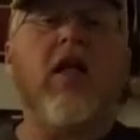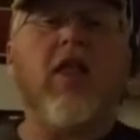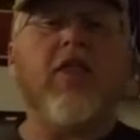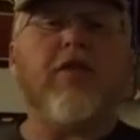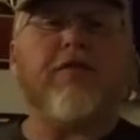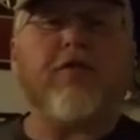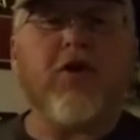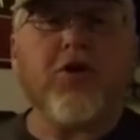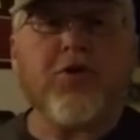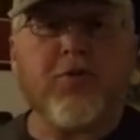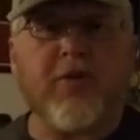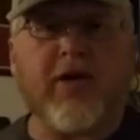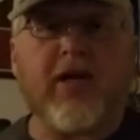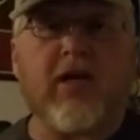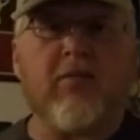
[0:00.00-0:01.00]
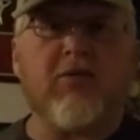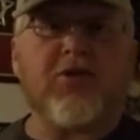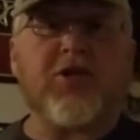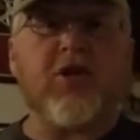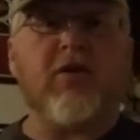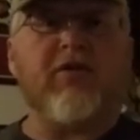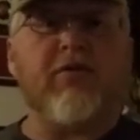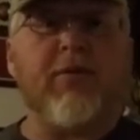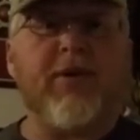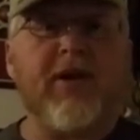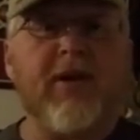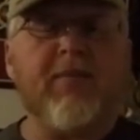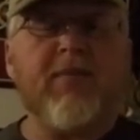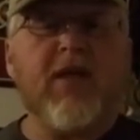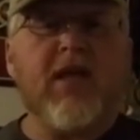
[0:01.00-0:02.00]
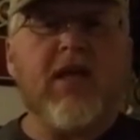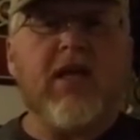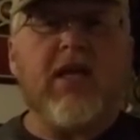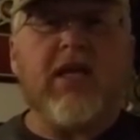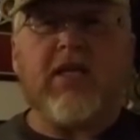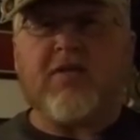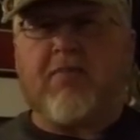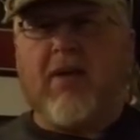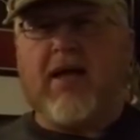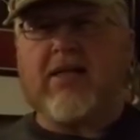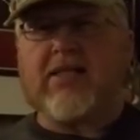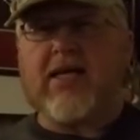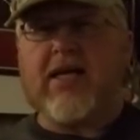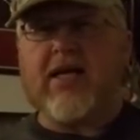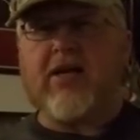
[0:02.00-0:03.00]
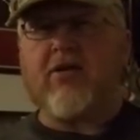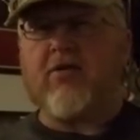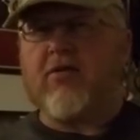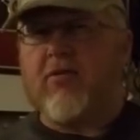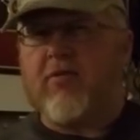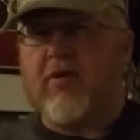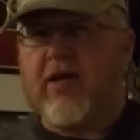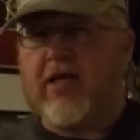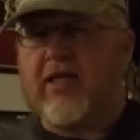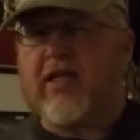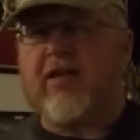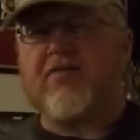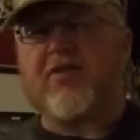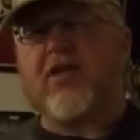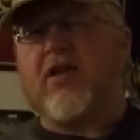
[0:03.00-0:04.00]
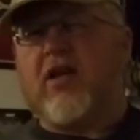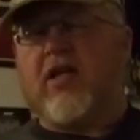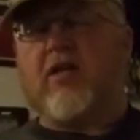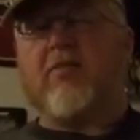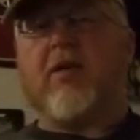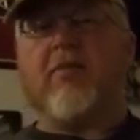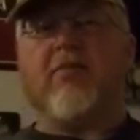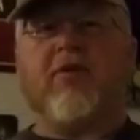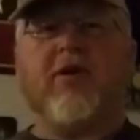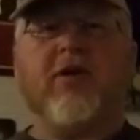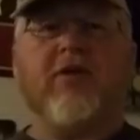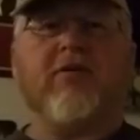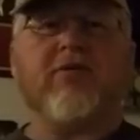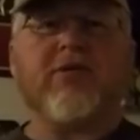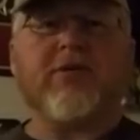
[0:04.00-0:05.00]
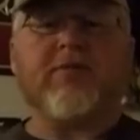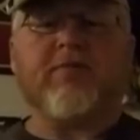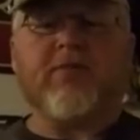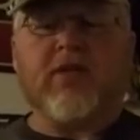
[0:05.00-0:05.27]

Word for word: The first rig I'm going to show everybody is my take on a rig that I've seen other people use.